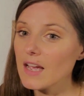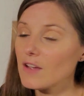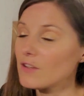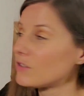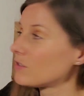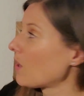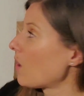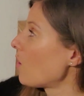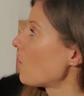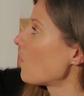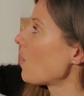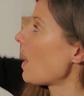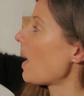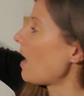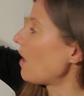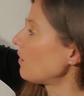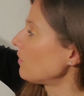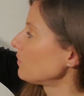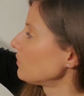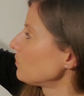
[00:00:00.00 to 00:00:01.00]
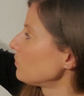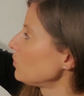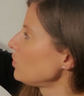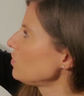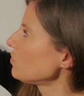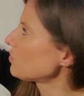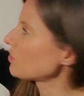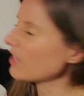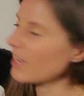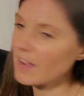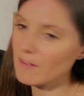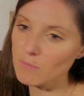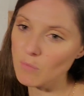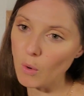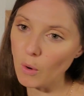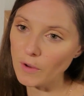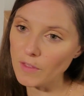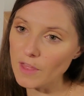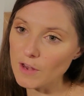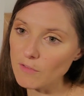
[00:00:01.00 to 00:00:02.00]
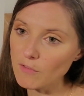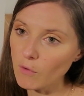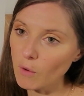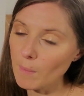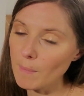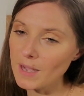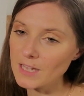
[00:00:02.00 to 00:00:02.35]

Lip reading: So I'll usually have more than 4